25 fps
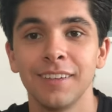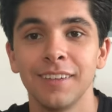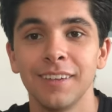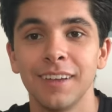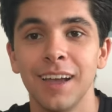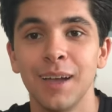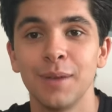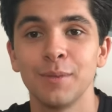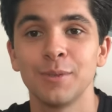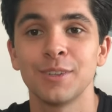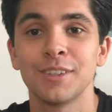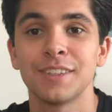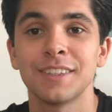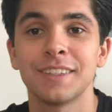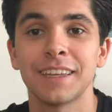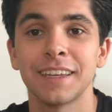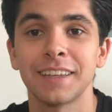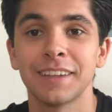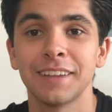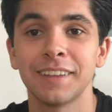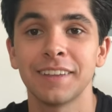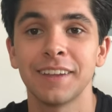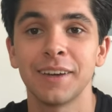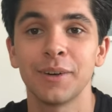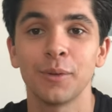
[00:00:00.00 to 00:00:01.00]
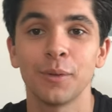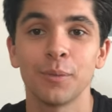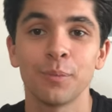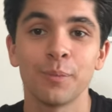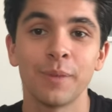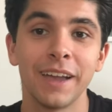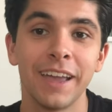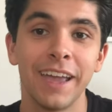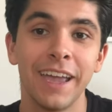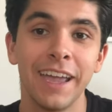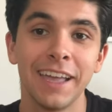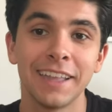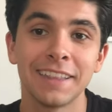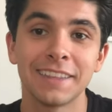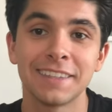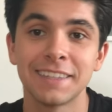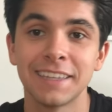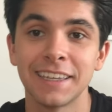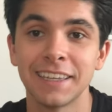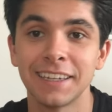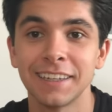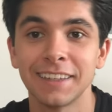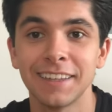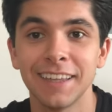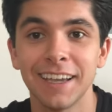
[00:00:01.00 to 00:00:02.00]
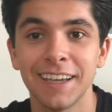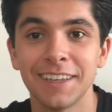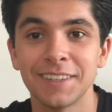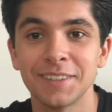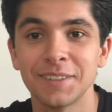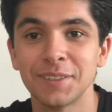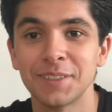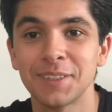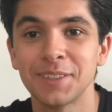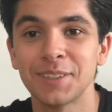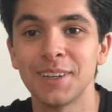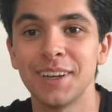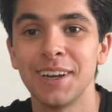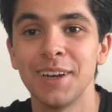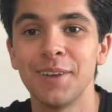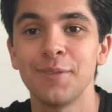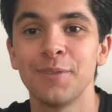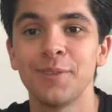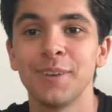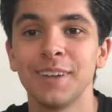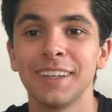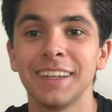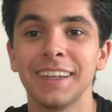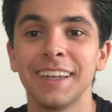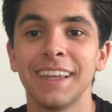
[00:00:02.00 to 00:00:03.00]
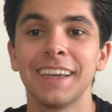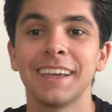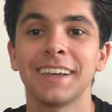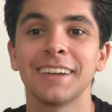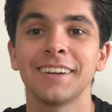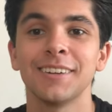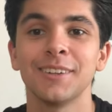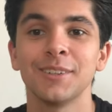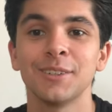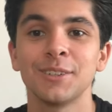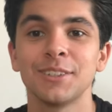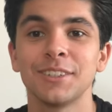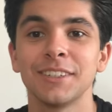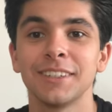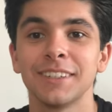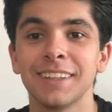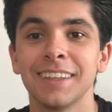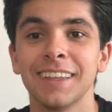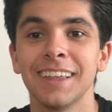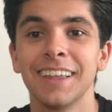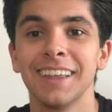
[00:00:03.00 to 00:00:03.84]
I'm just standing there with my hand sanitizer, so I felt like, oh shit,